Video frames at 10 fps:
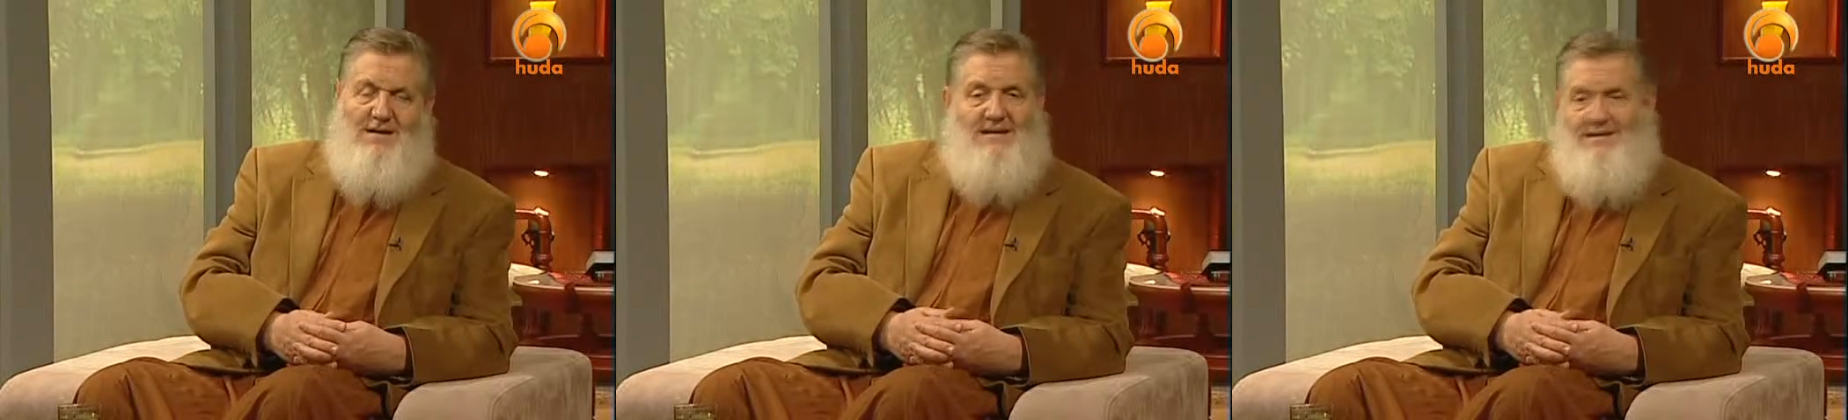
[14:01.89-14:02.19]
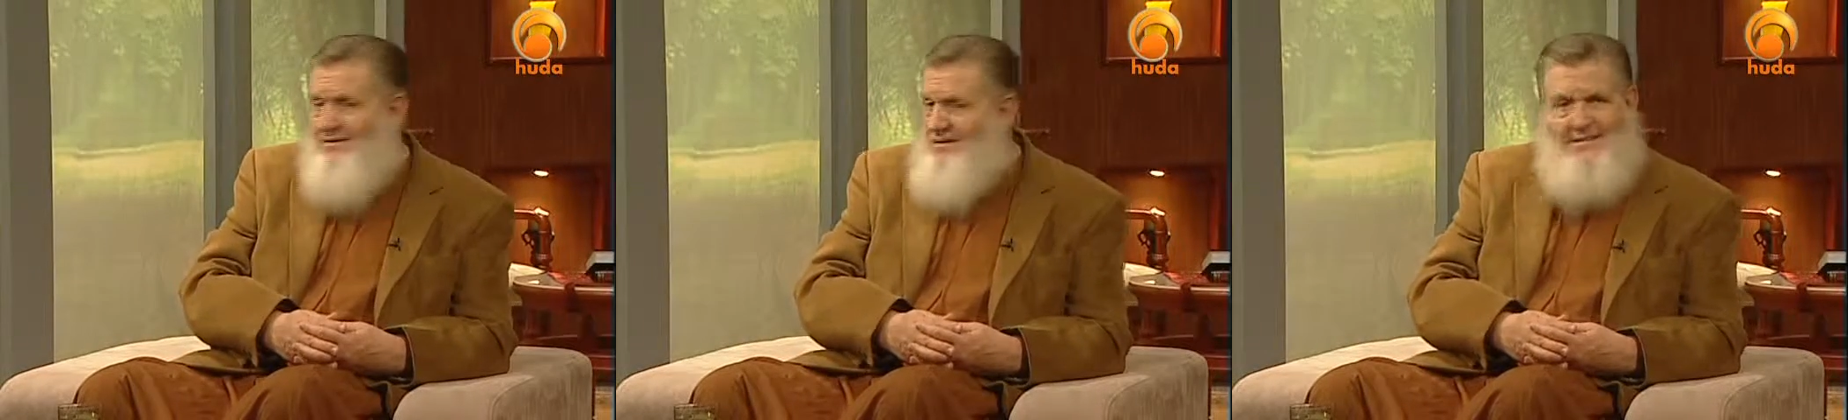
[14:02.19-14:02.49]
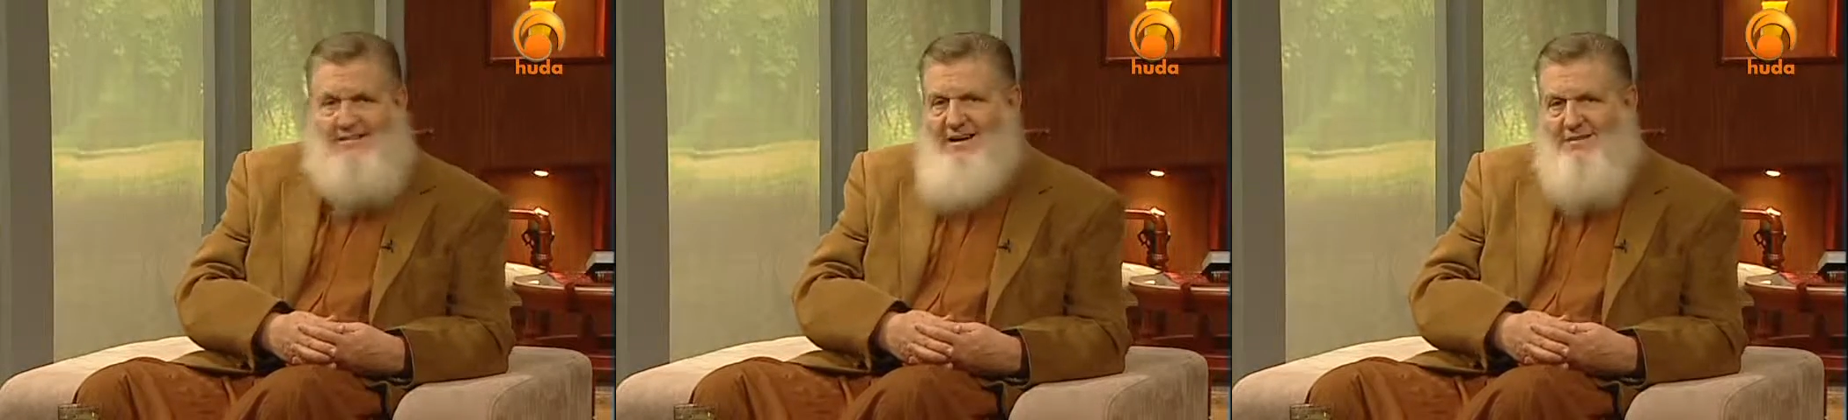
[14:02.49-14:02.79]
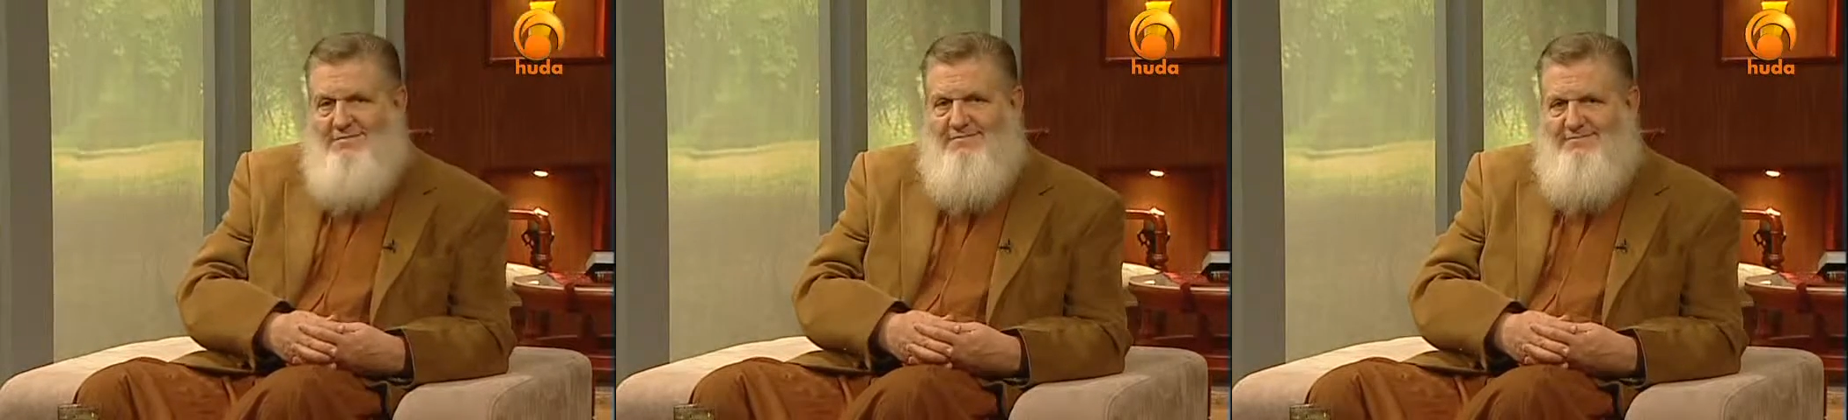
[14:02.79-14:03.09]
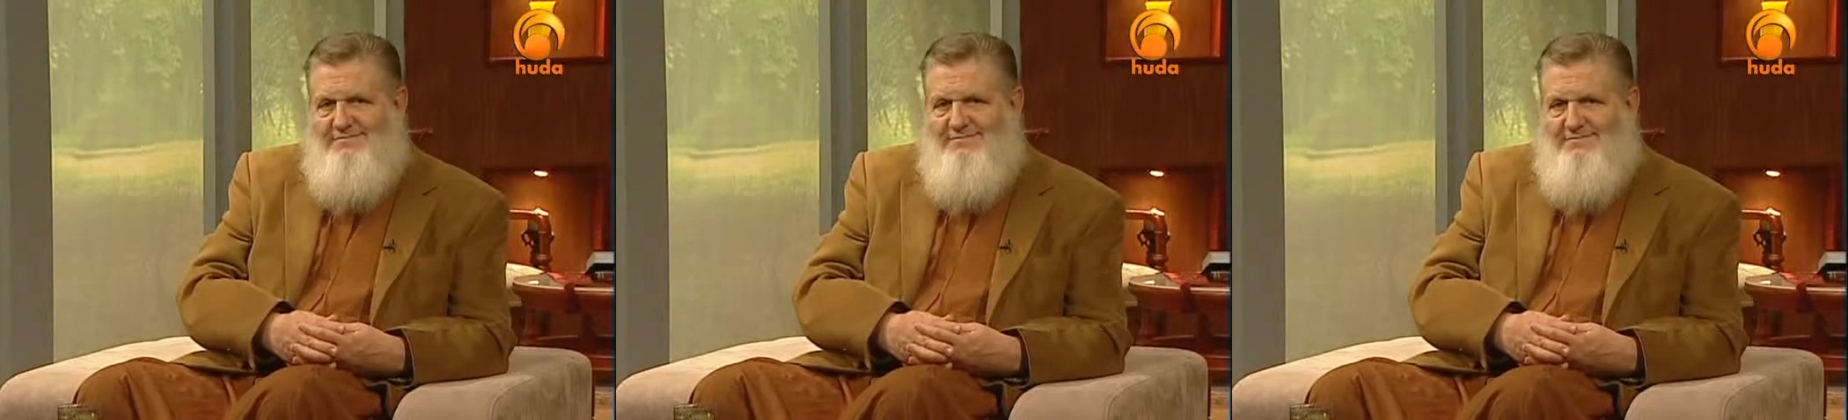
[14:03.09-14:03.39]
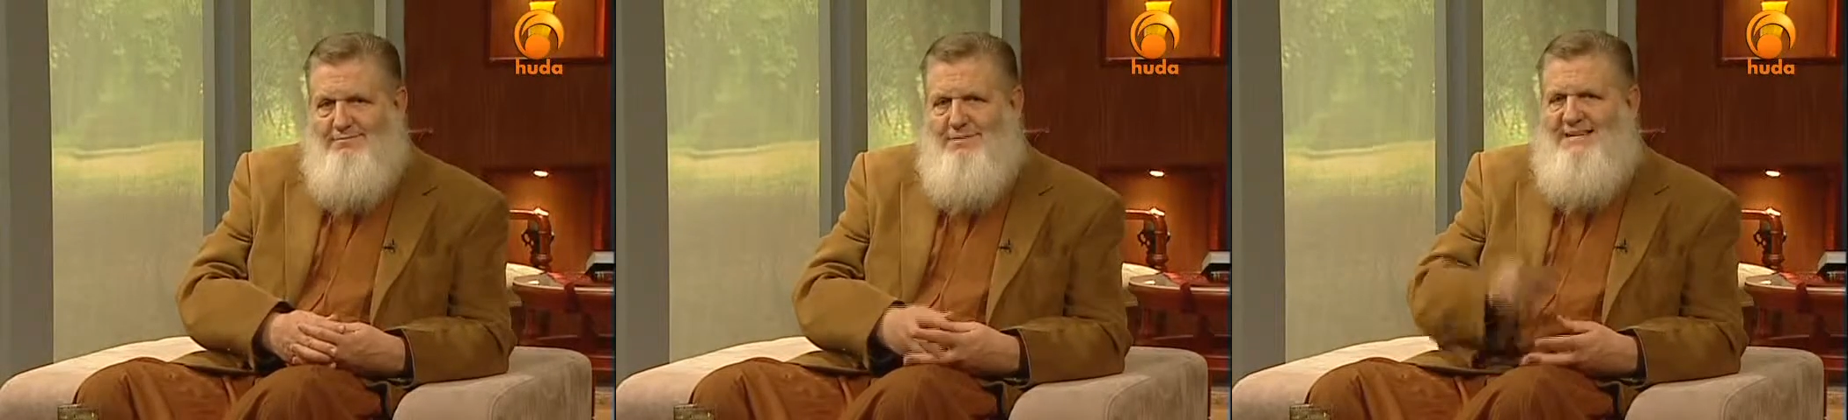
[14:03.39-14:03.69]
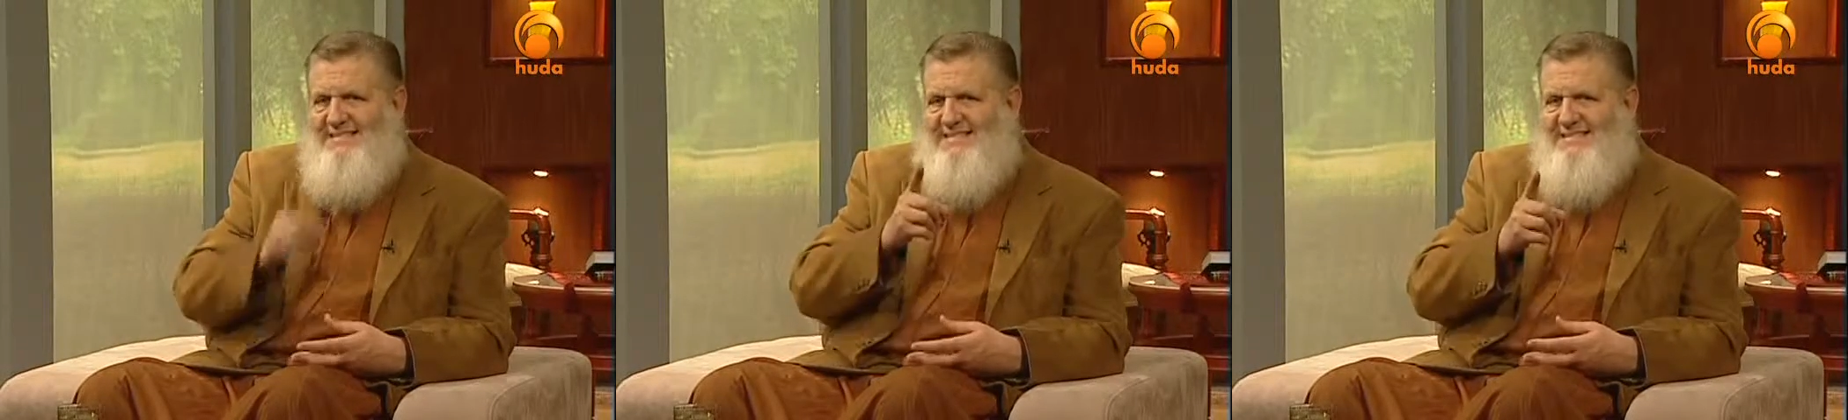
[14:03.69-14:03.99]
Until next time,
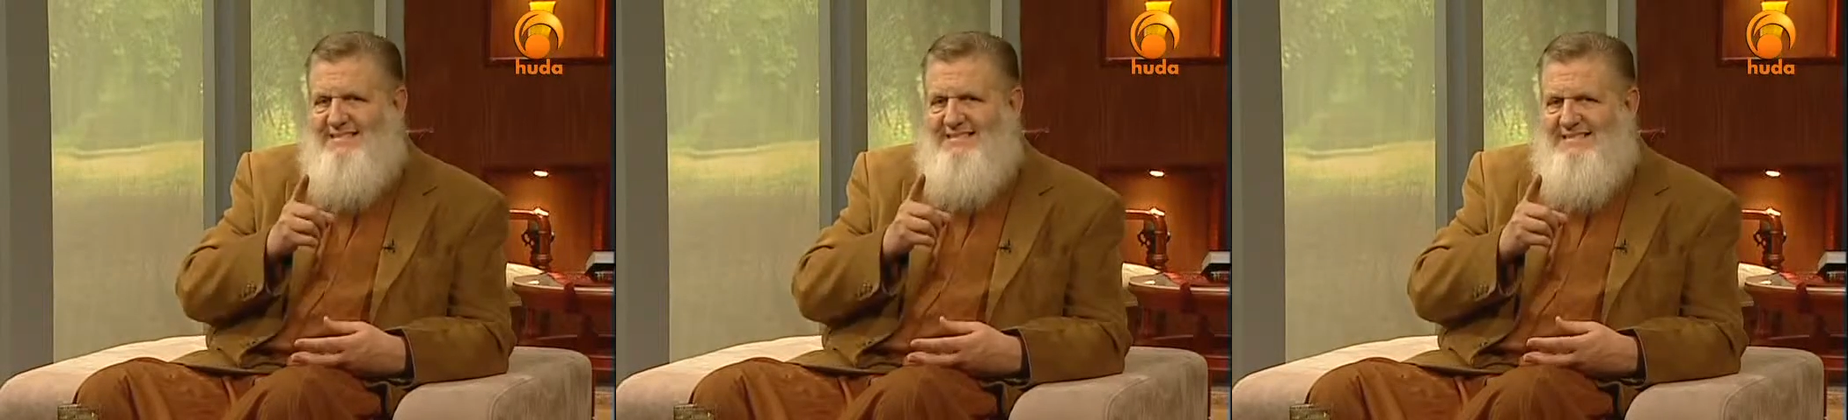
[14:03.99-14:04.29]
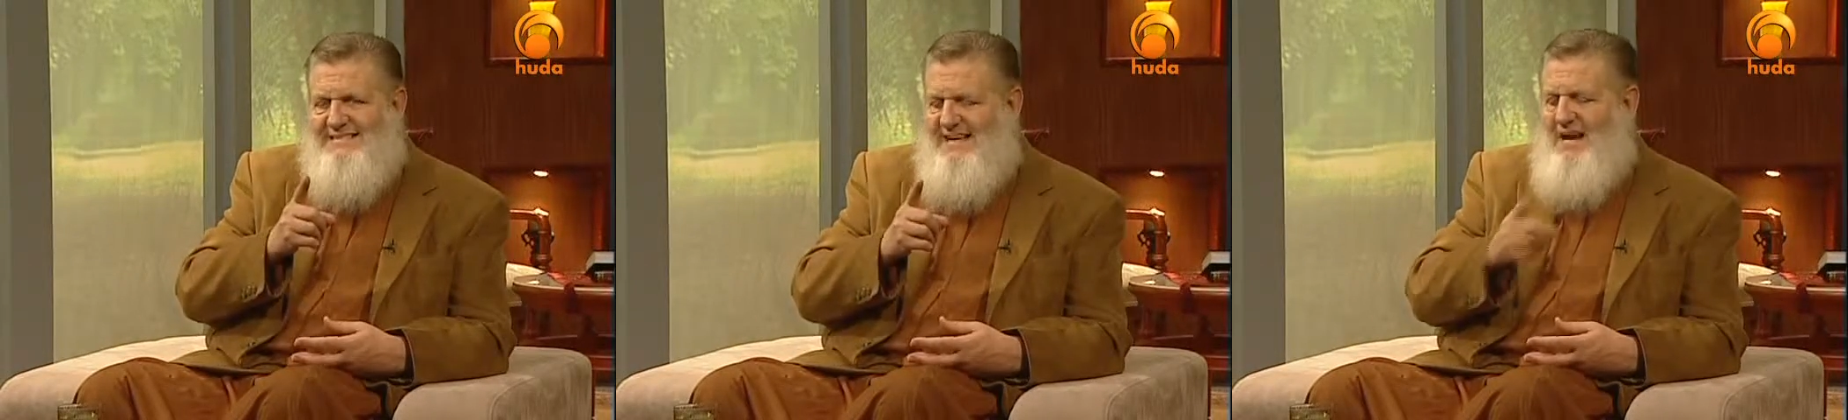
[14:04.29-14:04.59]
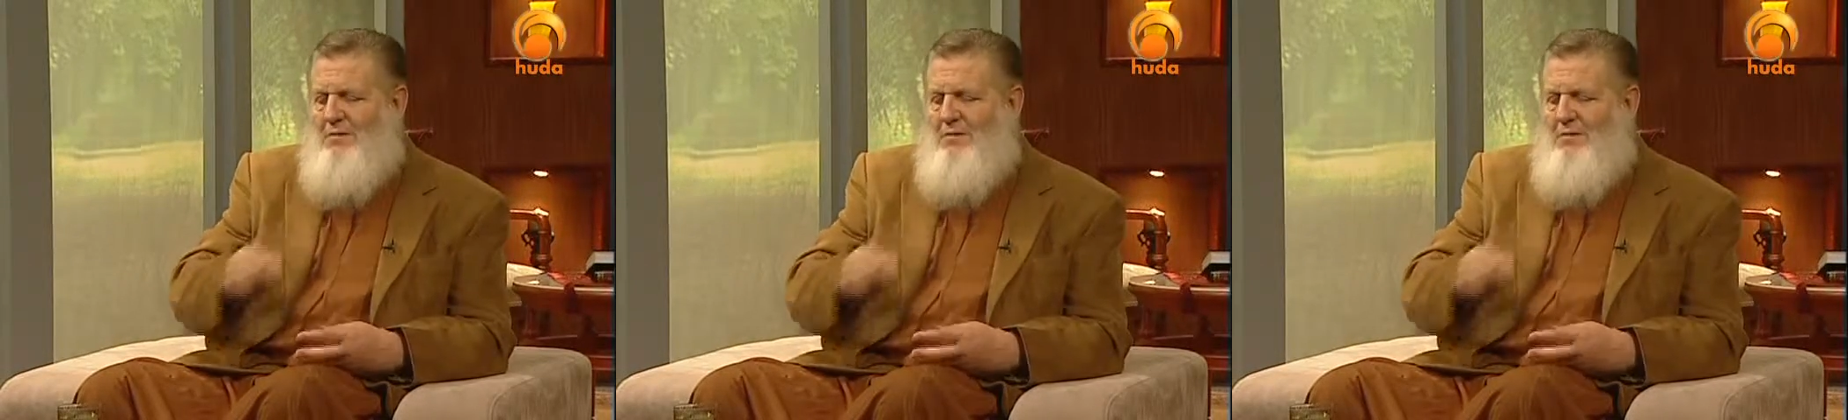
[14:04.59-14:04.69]
peace. Salaam